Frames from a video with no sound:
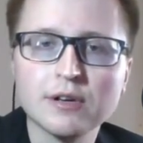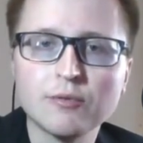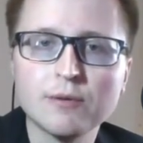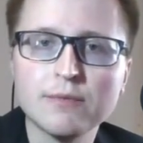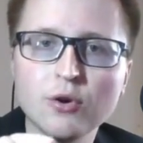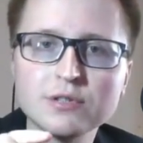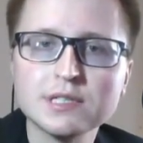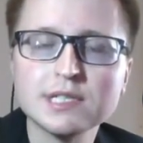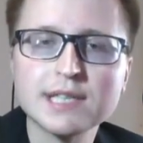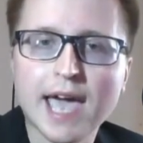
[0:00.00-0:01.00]
When those
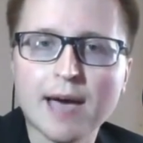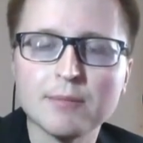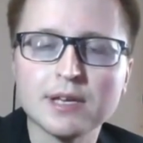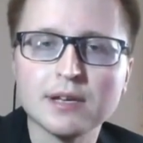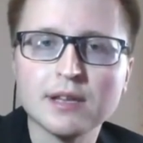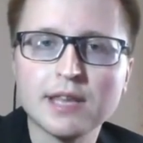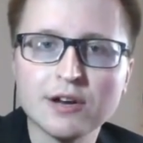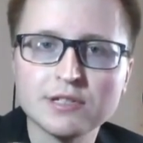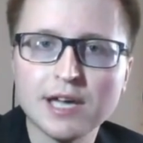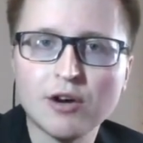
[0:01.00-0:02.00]
things happen, they are
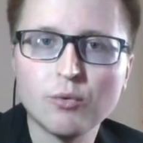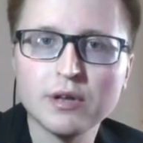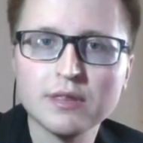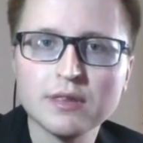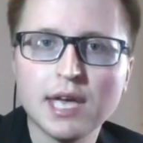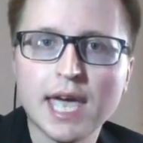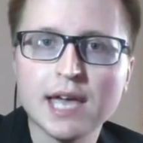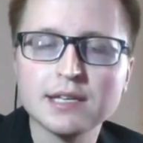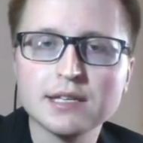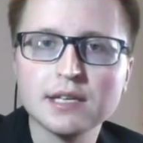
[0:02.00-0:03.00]
dealt with
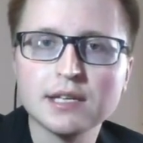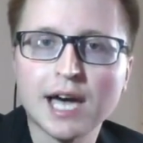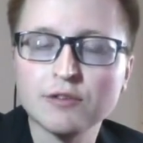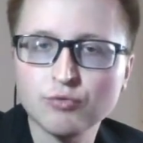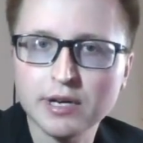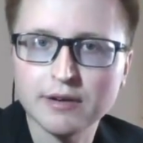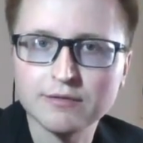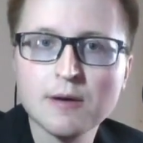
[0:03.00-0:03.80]
and gotten rid of.